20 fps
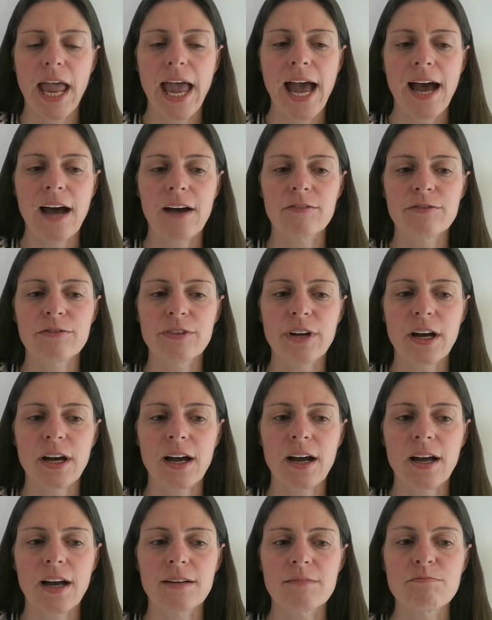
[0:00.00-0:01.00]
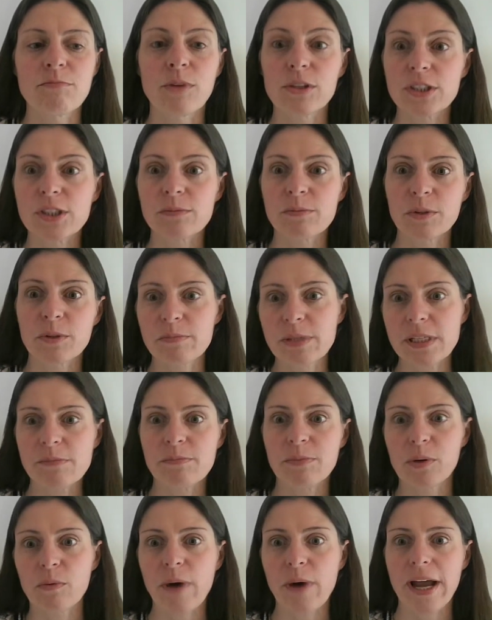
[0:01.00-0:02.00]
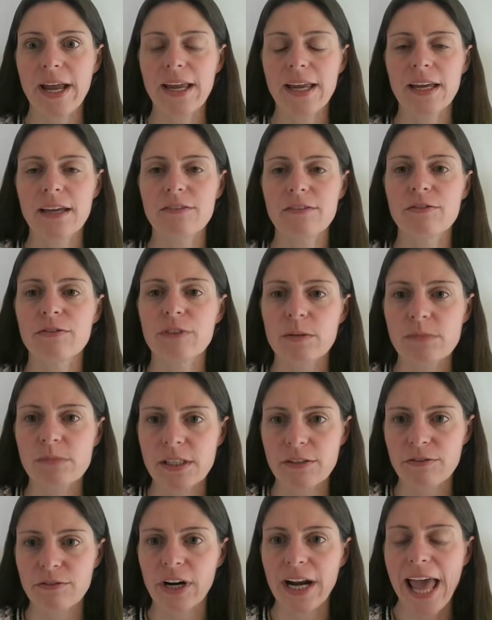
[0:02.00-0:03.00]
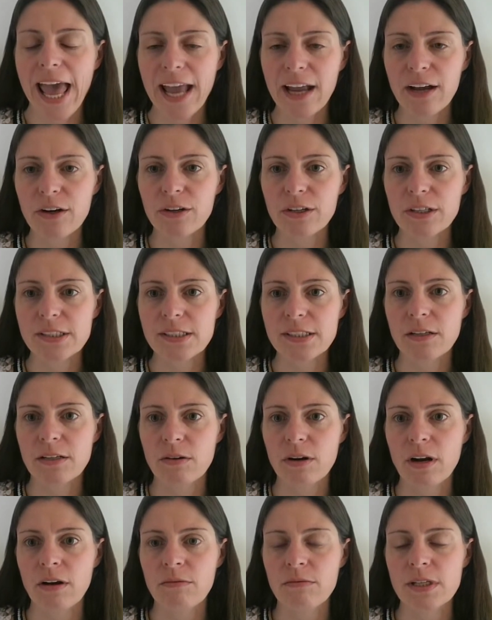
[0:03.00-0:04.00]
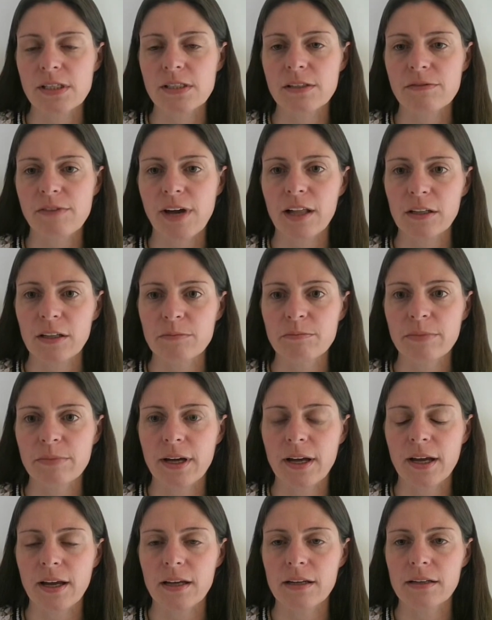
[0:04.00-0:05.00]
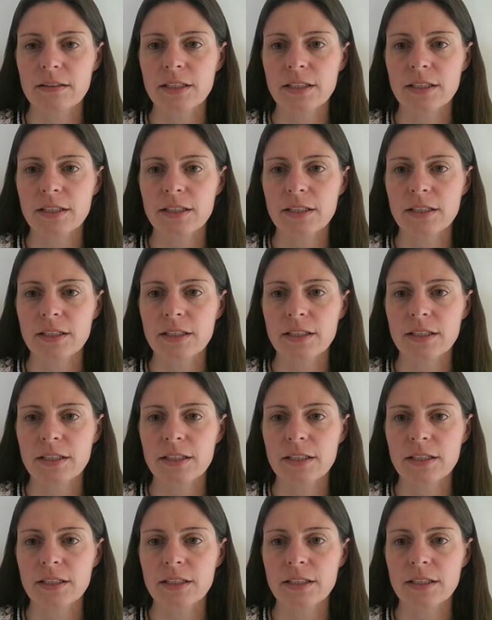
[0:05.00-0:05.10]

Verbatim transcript: have uh, multiple people weighing in from different angles, and, and we develop, uh,